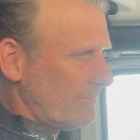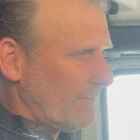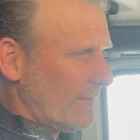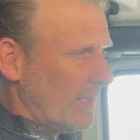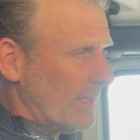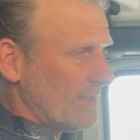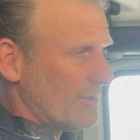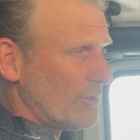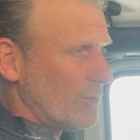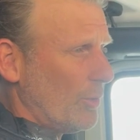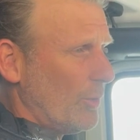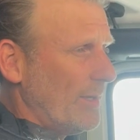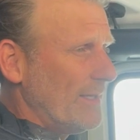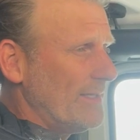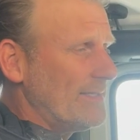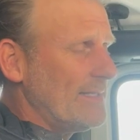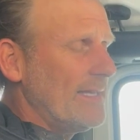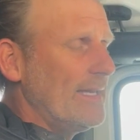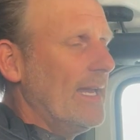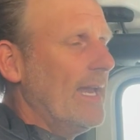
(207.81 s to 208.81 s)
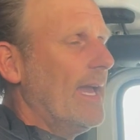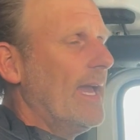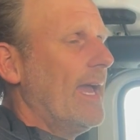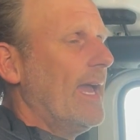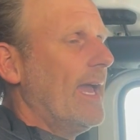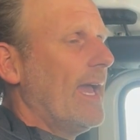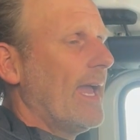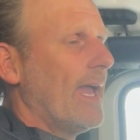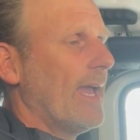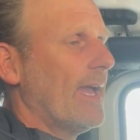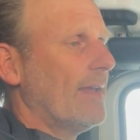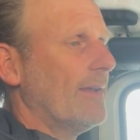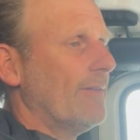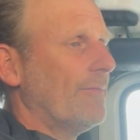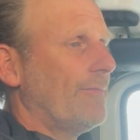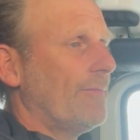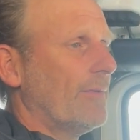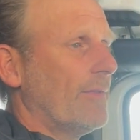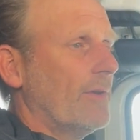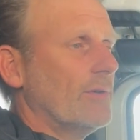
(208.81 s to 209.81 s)
It's noisy. And
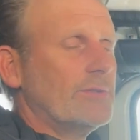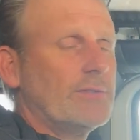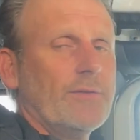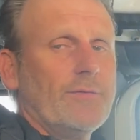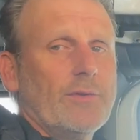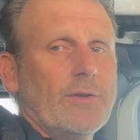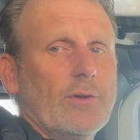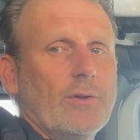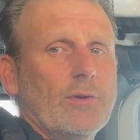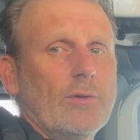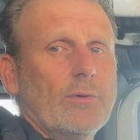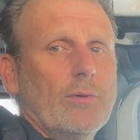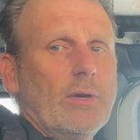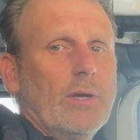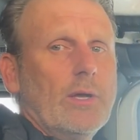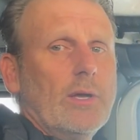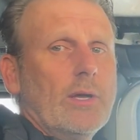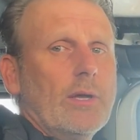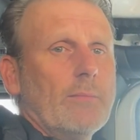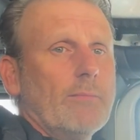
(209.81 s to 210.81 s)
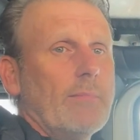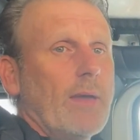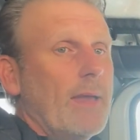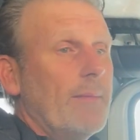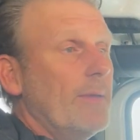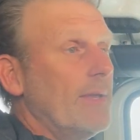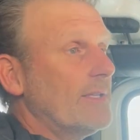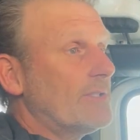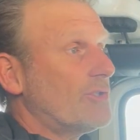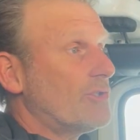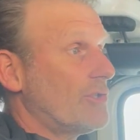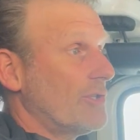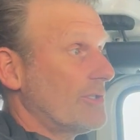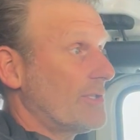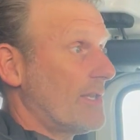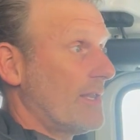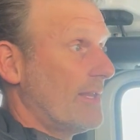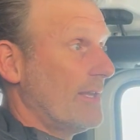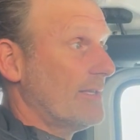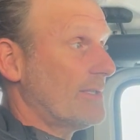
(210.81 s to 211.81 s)
for those of you, maybe it's
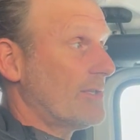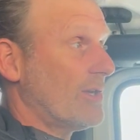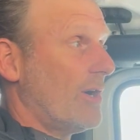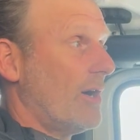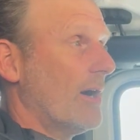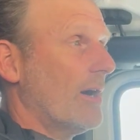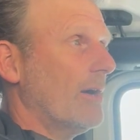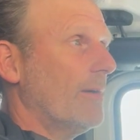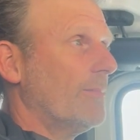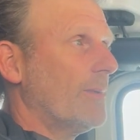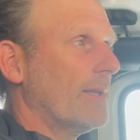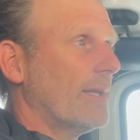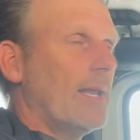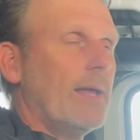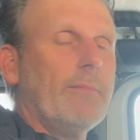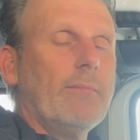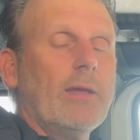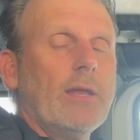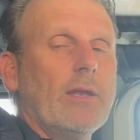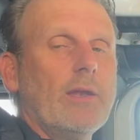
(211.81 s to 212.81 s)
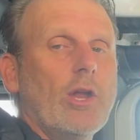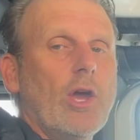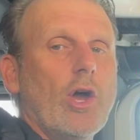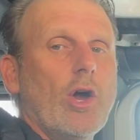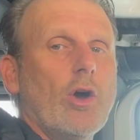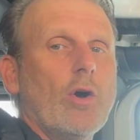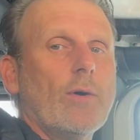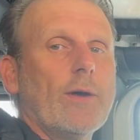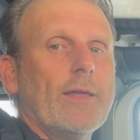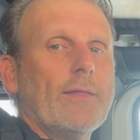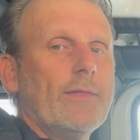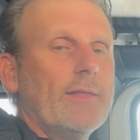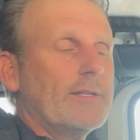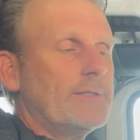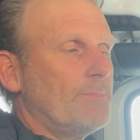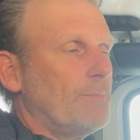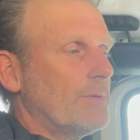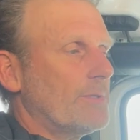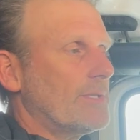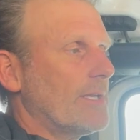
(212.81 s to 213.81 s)
just this car, but let me know, in this
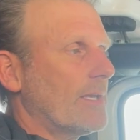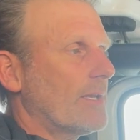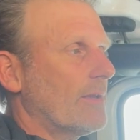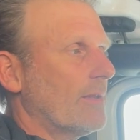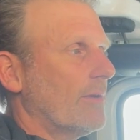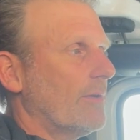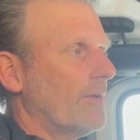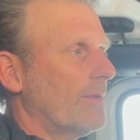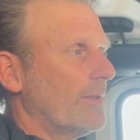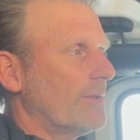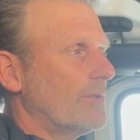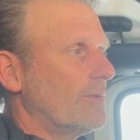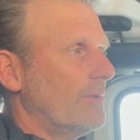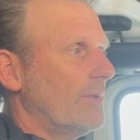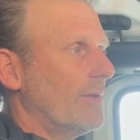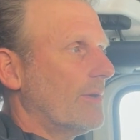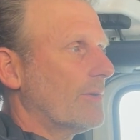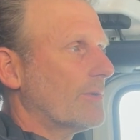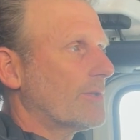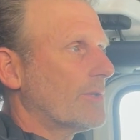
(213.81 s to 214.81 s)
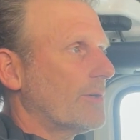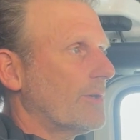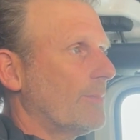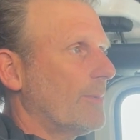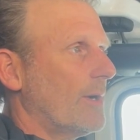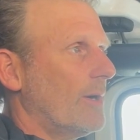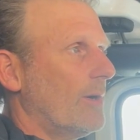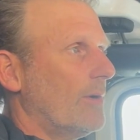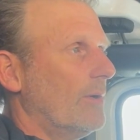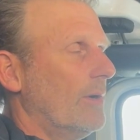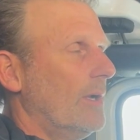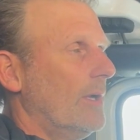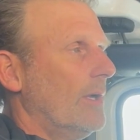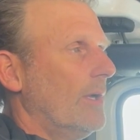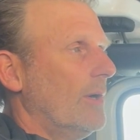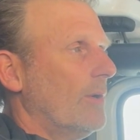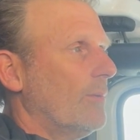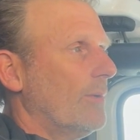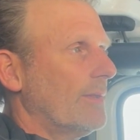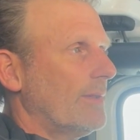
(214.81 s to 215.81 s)
particular, the 2-liter turbo
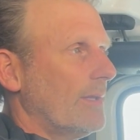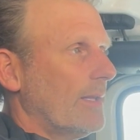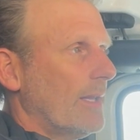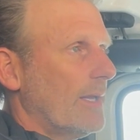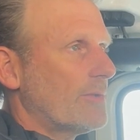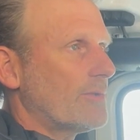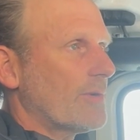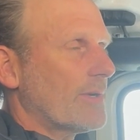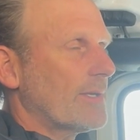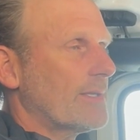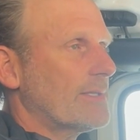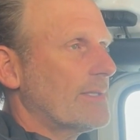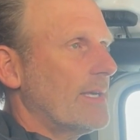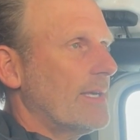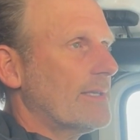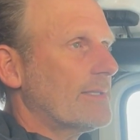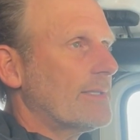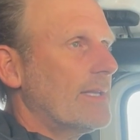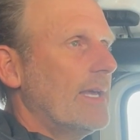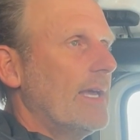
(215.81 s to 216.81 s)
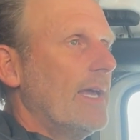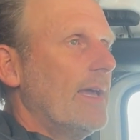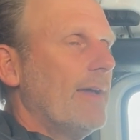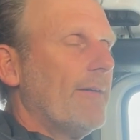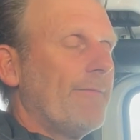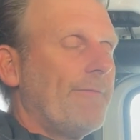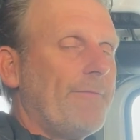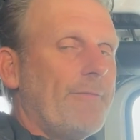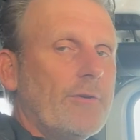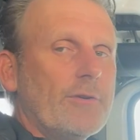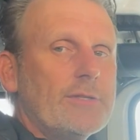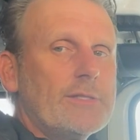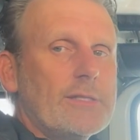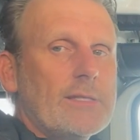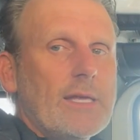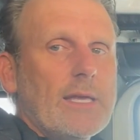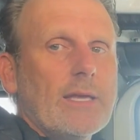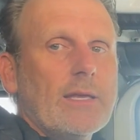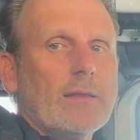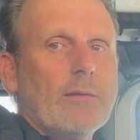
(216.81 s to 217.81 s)
with the electric assist, first
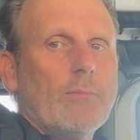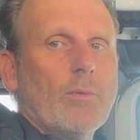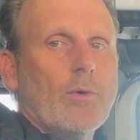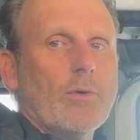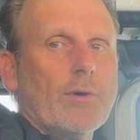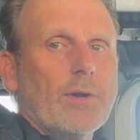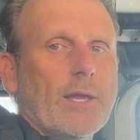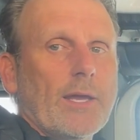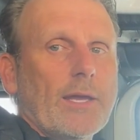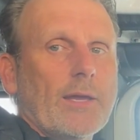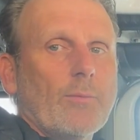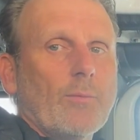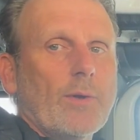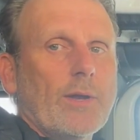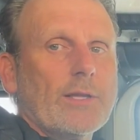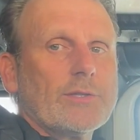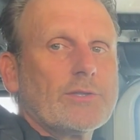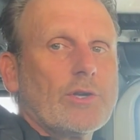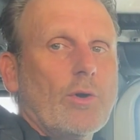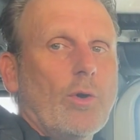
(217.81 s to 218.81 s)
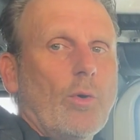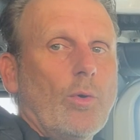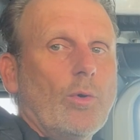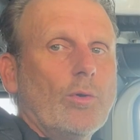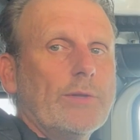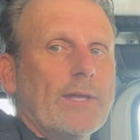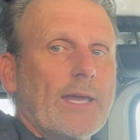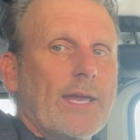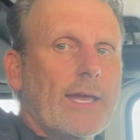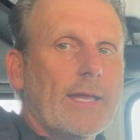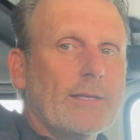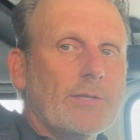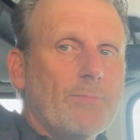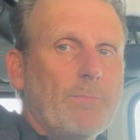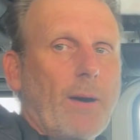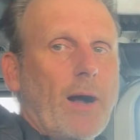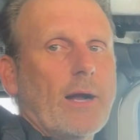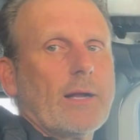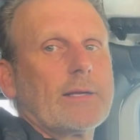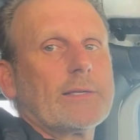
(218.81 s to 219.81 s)
thing in the morning when it's cold, it
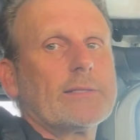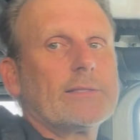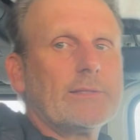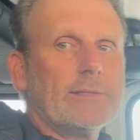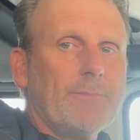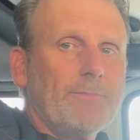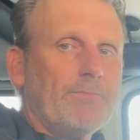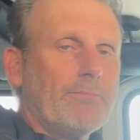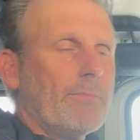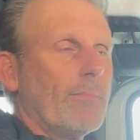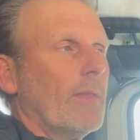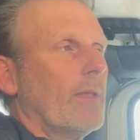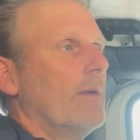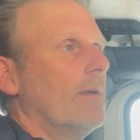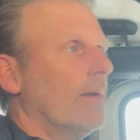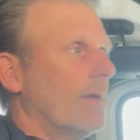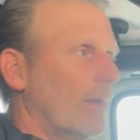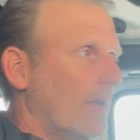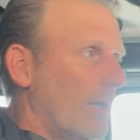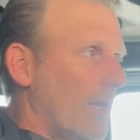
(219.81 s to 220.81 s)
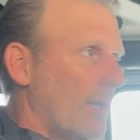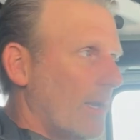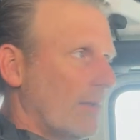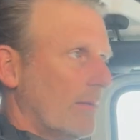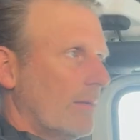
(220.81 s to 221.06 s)
bucks. And